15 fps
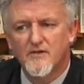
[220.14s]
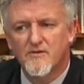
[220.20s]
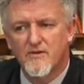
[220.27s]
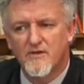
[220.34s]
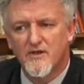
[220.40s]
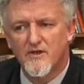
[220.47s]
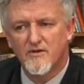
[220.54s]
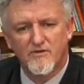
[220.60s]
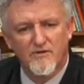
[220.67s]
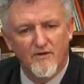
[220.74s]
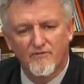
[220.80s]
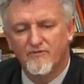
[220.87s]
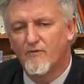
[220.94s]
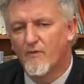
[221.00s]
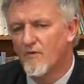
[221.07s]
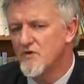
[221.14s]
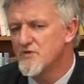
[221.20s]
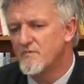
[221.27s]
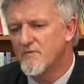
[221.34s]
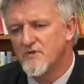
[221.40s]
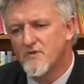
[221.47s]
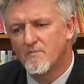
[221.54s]
the force
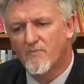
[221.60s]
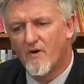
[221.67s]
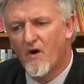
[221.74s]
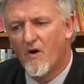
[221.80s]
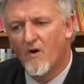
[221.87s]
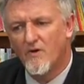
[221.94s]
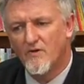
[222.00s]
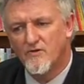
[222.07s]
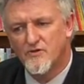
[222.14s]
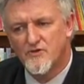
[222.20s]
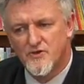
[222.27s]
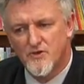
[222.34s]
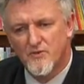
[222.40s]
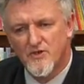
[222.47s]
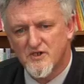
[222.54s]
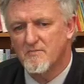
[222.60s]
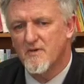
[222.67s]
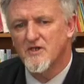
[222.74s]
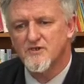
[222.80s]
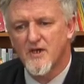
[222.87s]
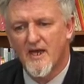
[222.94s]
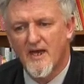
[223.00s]
behind Jewish
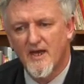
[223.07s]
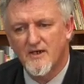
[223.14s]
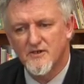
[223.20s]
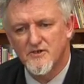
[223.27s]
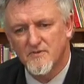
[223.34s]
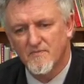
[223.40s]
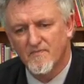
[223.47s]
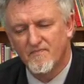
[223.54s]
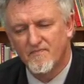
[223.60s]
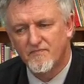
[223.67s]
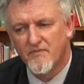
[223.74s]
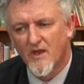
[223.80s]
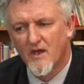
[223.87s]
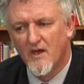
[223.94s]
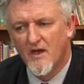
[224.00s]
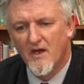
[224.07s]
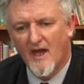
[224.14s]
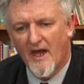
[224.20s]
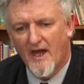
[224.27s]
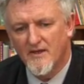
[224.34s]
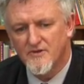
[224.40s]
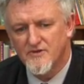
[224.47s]
messianism
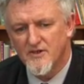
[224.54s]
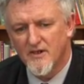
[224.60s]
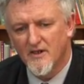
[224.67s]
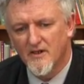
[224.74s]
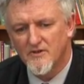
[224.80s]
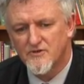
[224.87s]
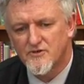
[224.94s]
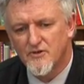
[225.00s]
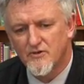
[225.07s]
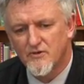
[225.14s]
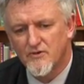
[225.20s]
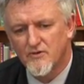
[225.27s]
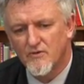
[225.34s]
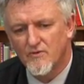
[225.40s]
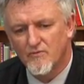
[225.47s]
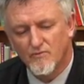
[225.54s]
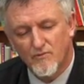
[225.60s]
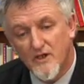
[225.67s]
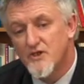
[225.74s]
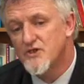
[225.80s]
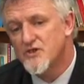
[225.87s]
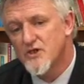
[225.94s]
and to
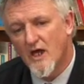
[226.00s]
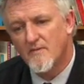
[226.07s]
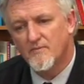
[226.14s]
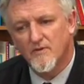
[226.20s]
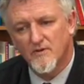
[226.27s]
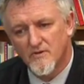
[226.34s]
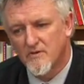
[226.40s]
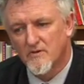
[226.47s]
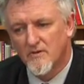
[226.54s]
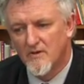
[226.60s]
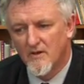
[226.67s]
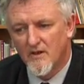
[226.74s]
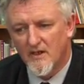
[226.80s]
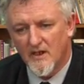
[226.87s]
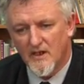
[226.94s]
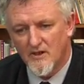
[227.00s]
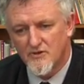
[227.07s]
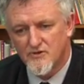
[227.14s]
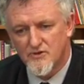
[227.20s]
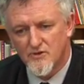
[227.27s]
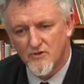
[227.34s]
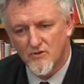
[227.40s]
reshape it
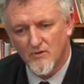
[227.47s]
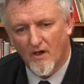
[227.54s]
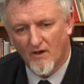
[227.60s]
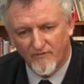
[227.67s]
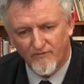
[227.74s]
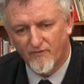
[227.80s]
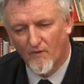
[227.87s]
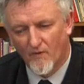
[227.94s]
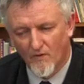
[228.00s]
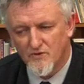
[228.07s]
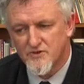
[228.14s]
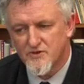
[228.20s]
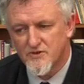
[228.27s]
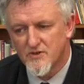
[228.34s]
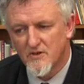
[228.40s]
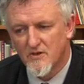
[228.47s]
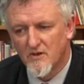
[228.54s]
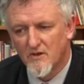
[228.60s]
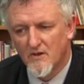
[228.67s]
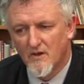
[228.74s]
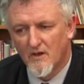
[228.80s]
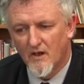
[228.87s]
into a force
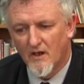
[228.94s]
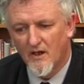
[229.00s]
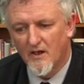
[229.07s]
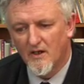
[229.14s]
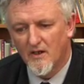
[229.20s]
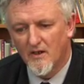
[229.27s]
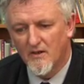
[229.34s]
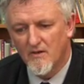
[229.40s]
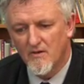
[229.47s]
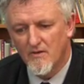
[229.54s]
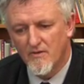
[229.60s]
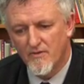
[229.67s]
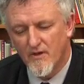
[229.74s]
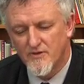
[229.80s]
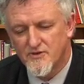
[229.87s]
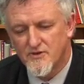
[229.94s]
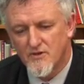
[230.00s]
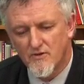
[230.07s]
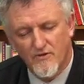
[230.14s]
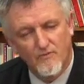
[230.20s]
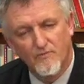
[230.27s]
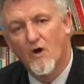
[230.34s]
that
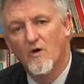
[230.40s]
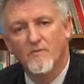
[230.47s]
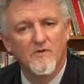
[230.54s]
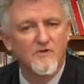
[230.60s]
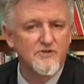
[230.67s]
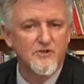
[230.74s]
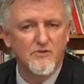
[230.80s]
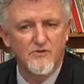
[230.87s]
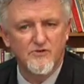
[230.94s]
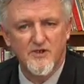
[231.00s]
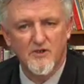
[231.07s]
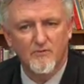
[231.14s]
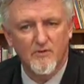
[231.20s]
the Romans could deal